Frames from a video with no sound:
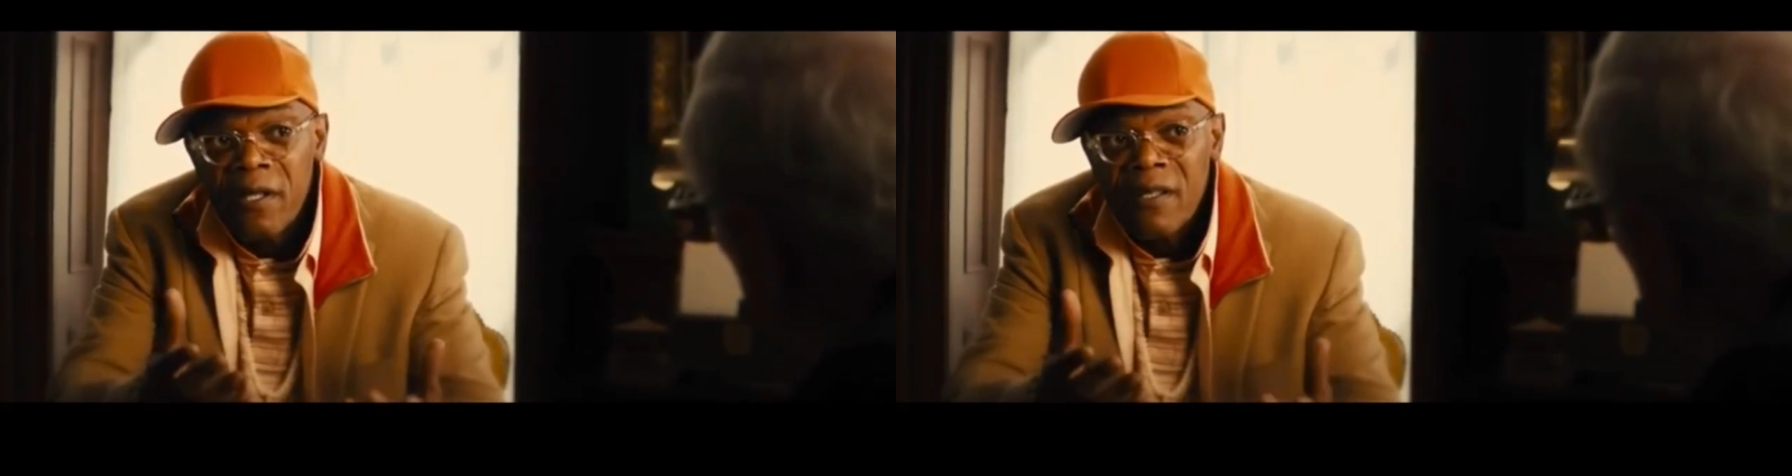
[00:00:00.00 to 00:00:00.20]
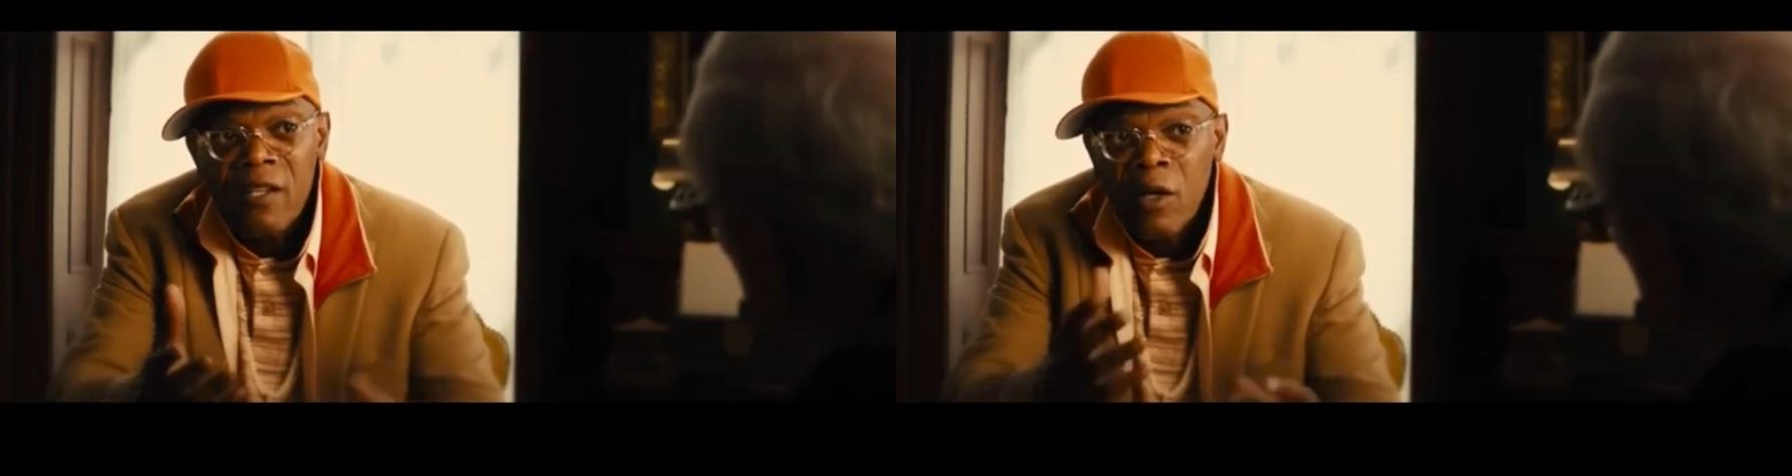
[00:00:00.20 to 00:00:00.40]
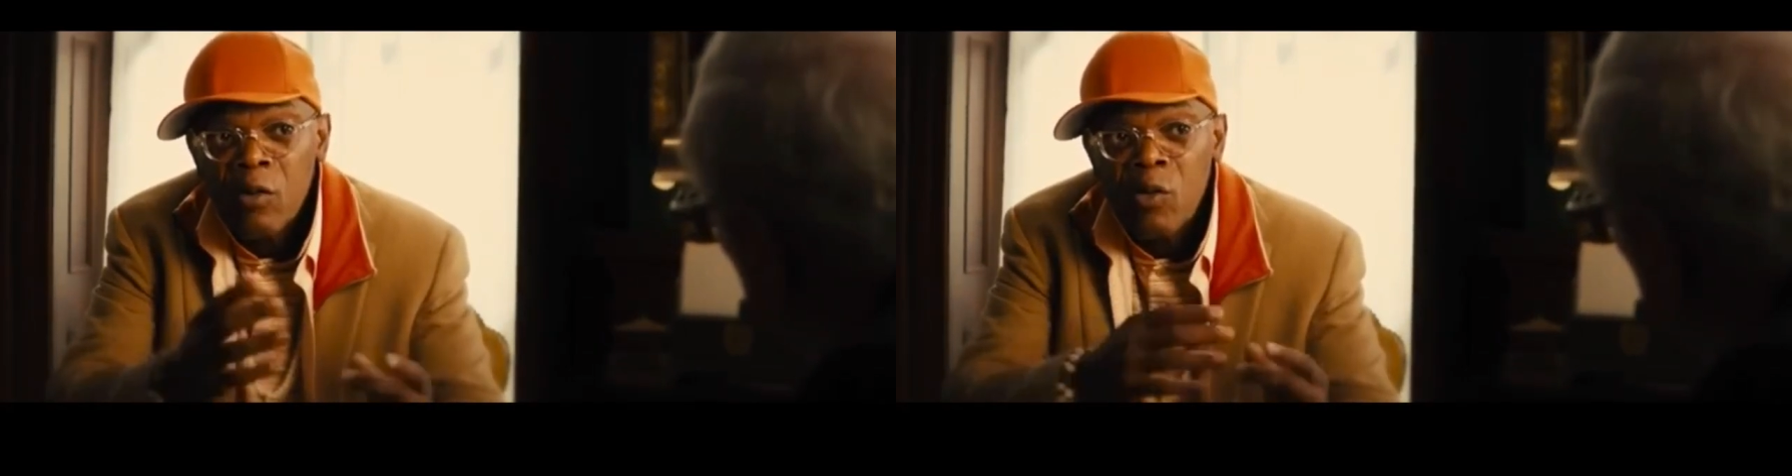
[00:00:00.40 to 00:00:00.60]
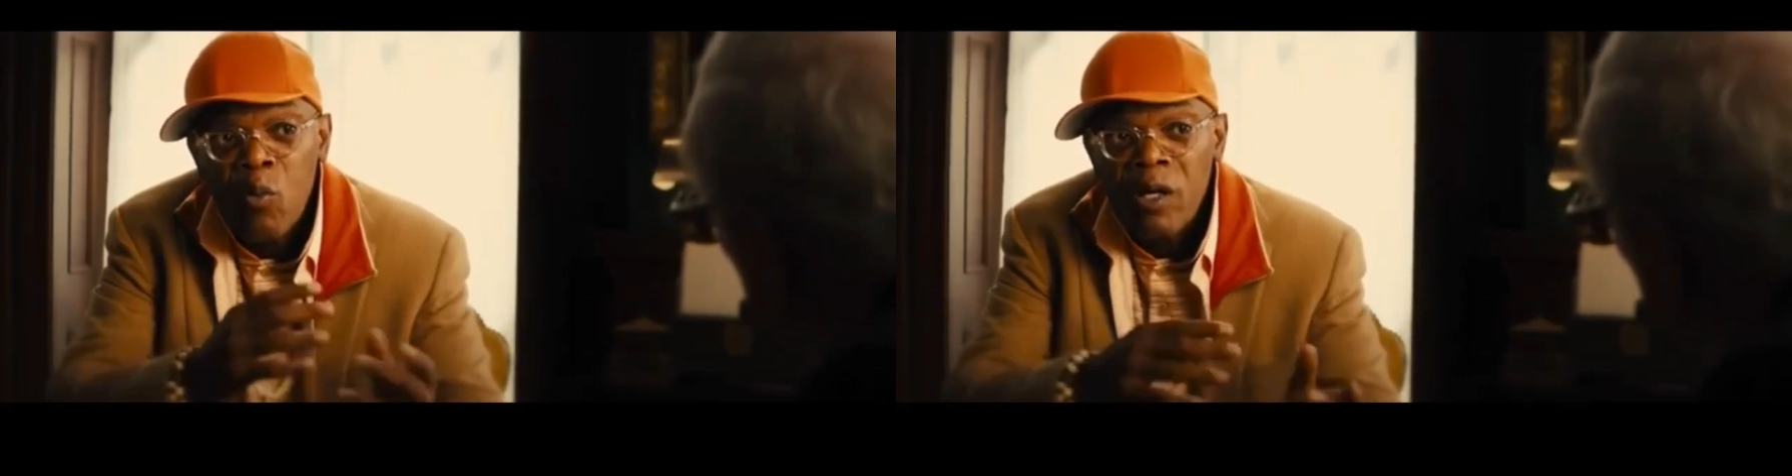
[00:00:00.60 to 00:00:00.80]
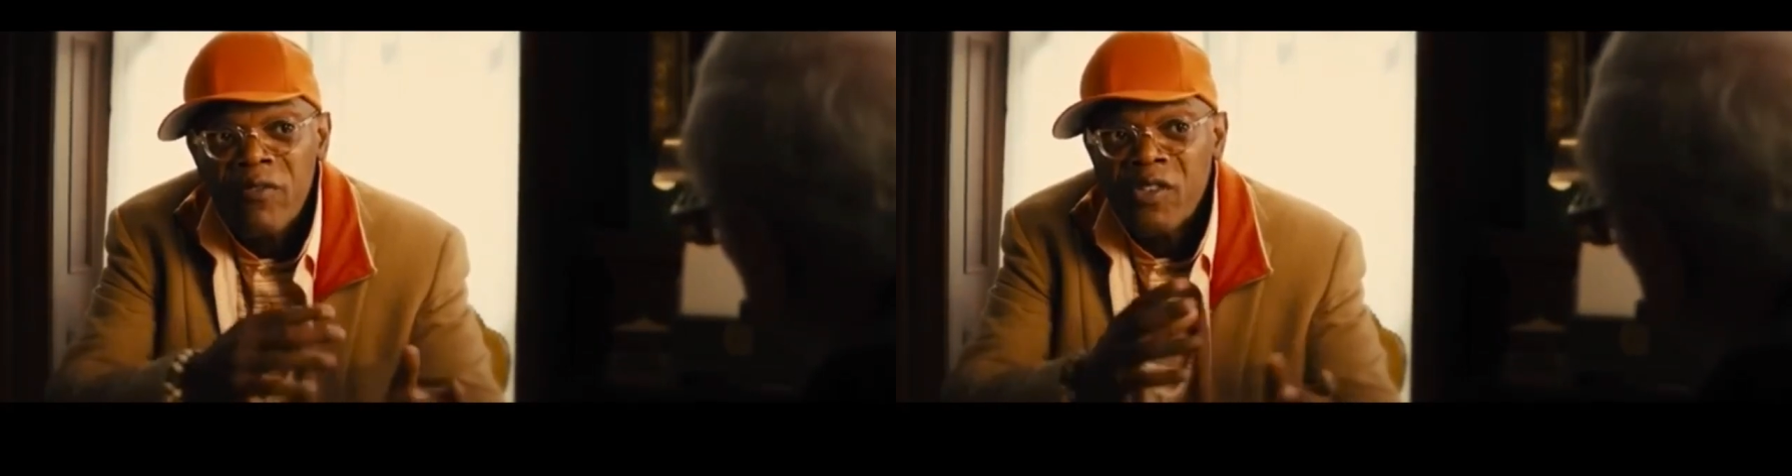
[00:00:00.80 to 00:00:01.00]
there's only
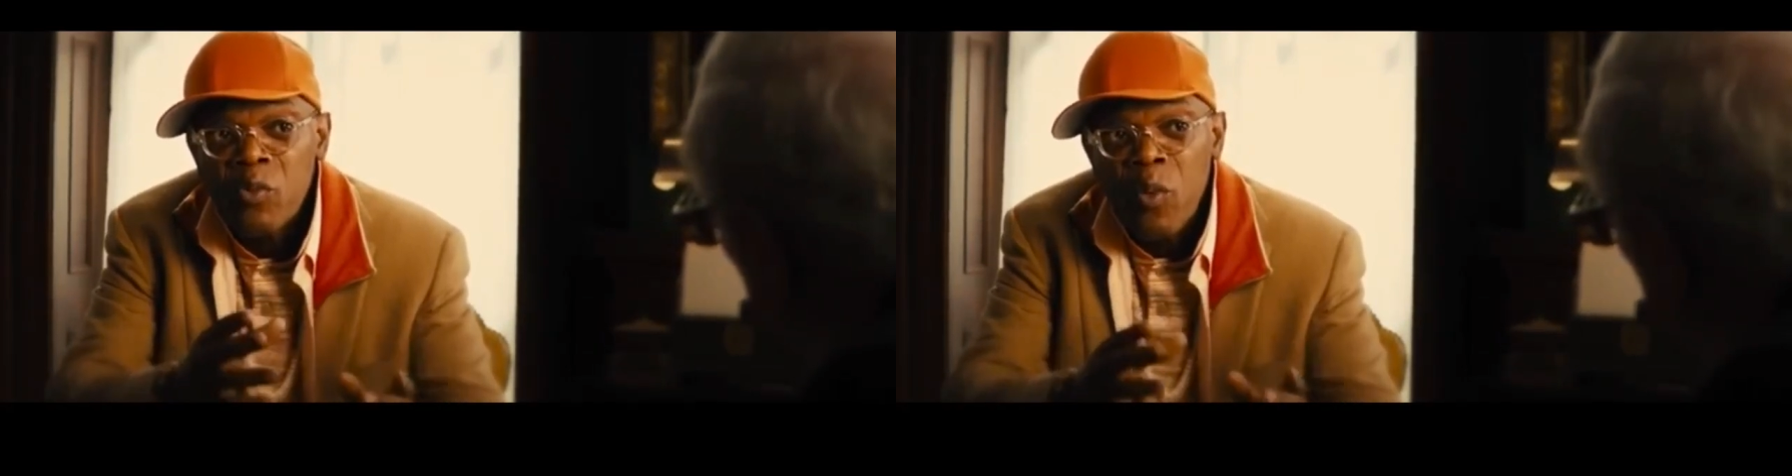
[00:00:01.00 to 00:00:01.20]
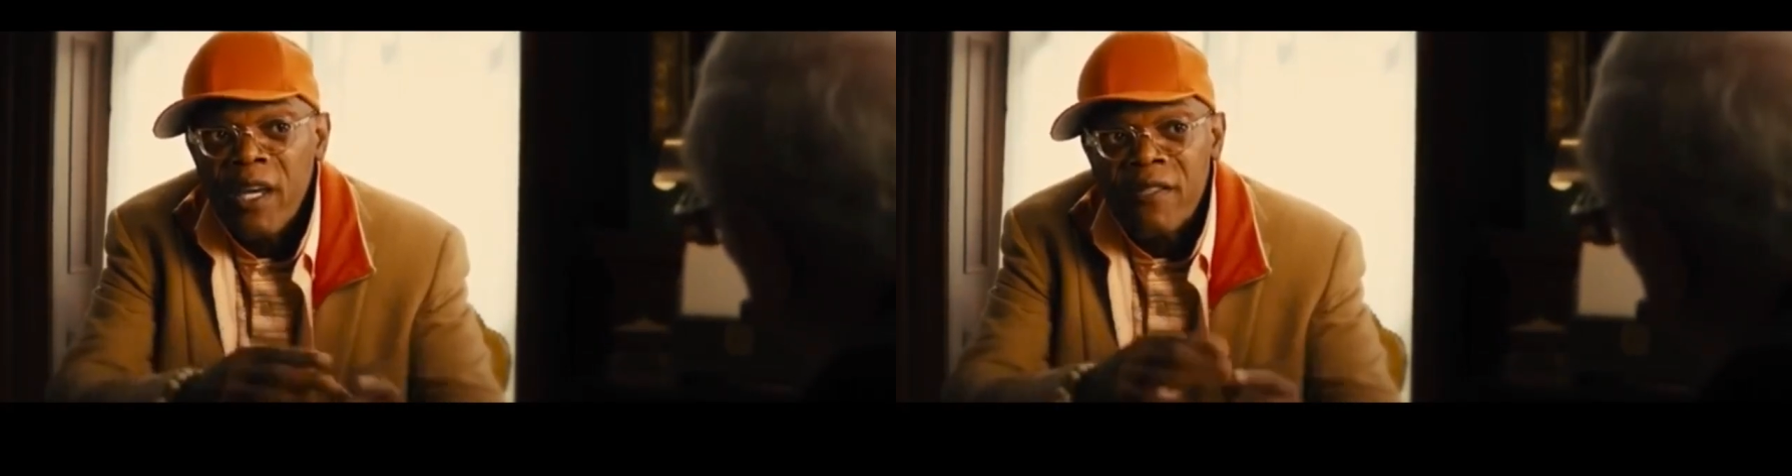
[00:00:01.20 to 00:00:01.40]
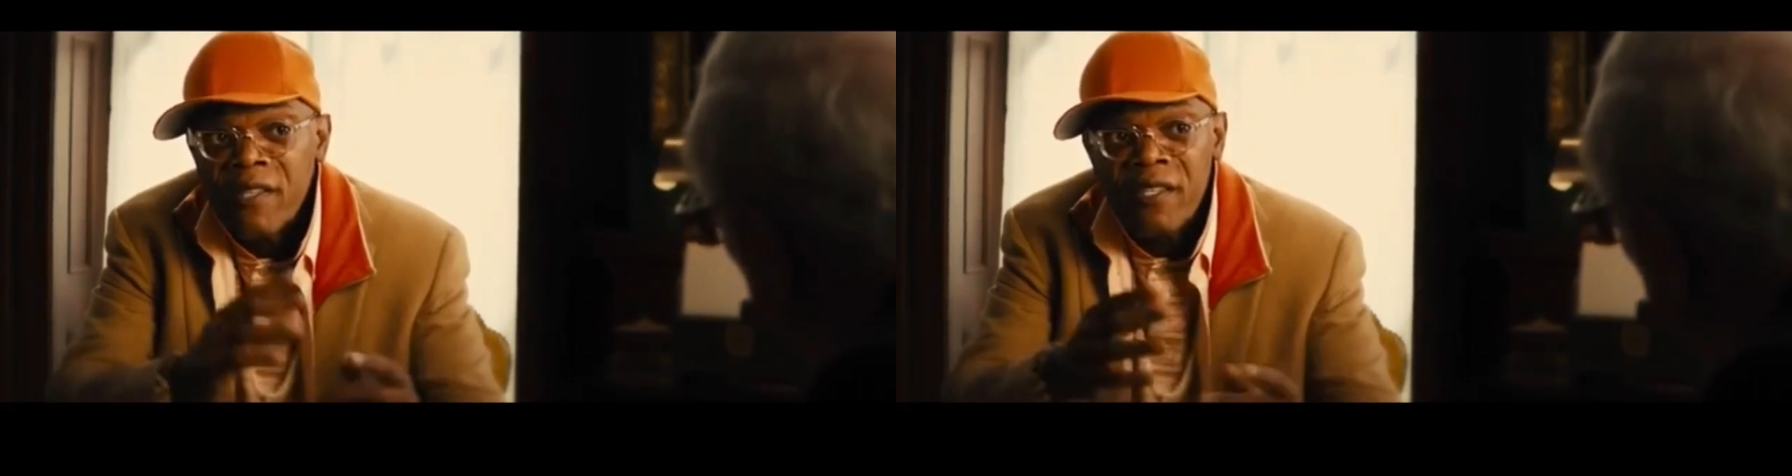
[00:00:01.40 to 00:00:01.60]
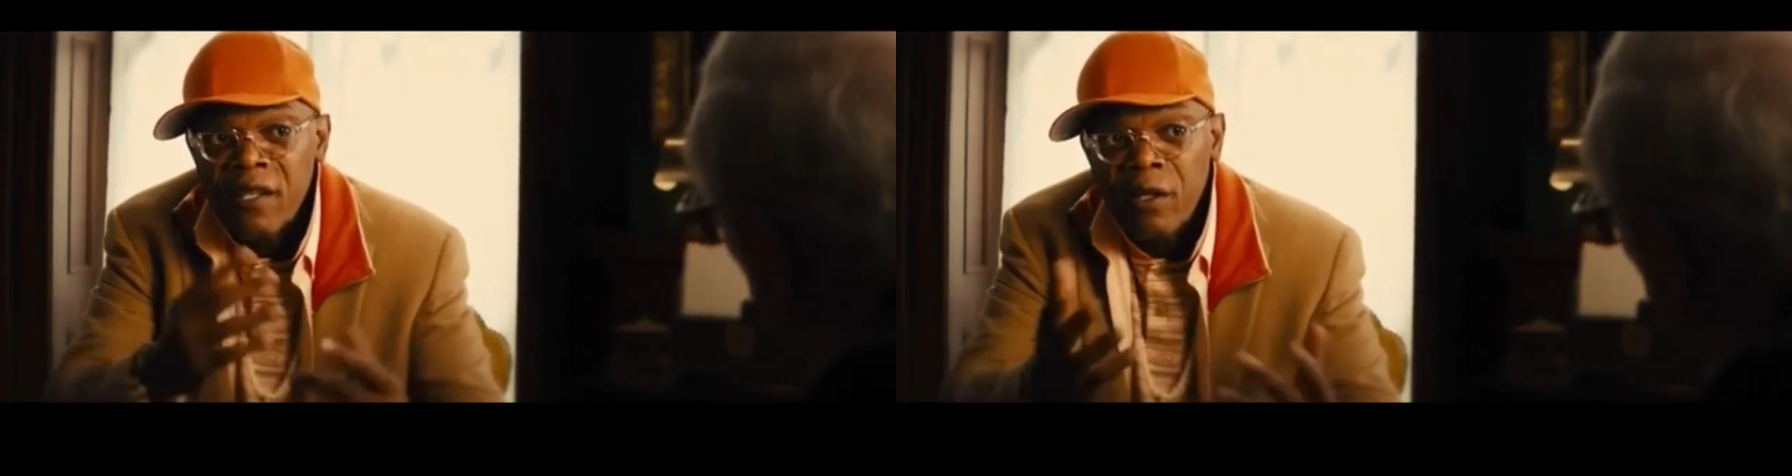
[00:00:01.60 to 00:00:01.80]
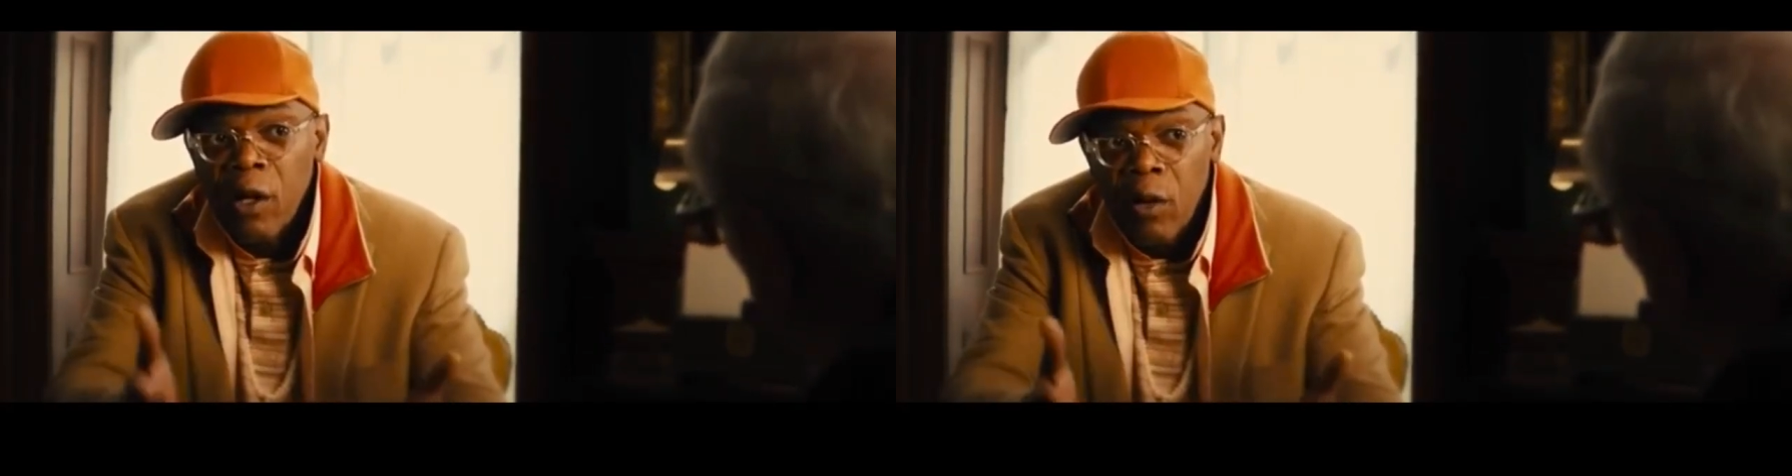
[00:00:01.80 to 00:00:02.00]
one of two ways this
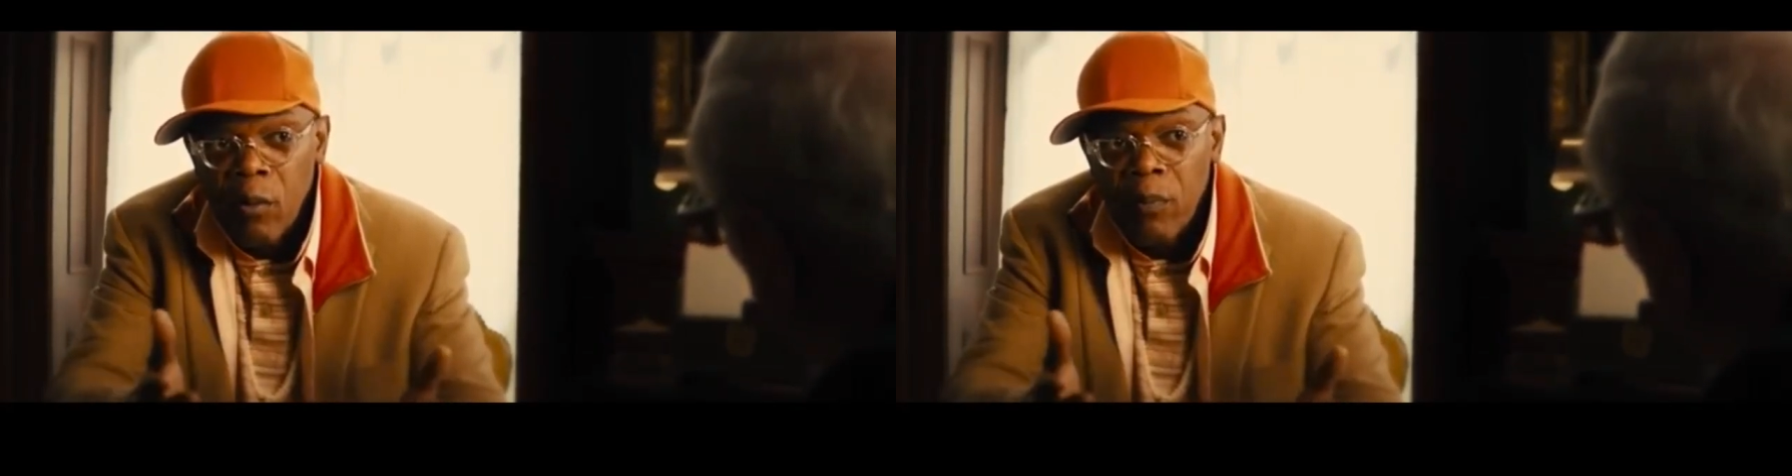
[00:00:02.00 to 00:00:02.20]
can go.